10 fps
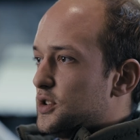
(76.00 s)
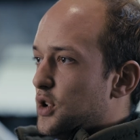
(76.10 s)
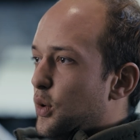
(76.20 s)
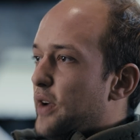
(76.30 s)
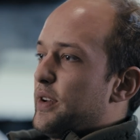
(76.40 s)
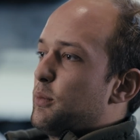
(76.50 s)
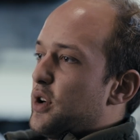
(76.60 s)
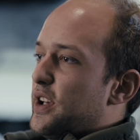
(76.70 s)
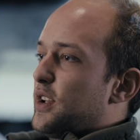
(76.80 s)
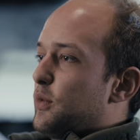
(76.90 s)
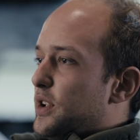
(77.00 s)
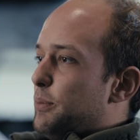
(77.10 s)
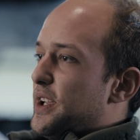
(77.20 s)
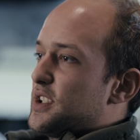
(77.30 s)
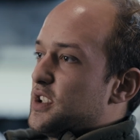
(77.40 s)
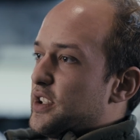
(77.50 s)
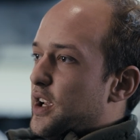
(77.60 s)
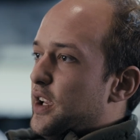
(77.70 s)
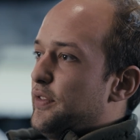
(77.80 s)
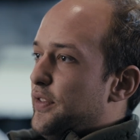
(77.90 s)
So every morning when the pickers
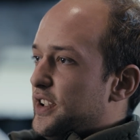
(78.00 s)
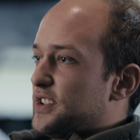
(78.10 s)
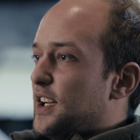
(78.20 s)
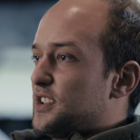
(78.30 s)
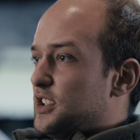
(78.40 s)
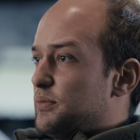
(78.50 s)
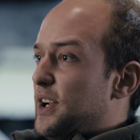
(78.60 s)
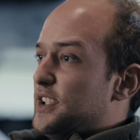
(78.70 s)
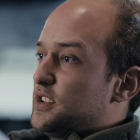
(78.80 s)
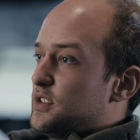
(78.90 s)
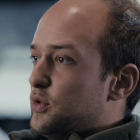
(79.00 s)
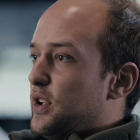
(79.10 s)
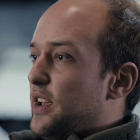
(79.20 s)
arrive, he scans his badge to the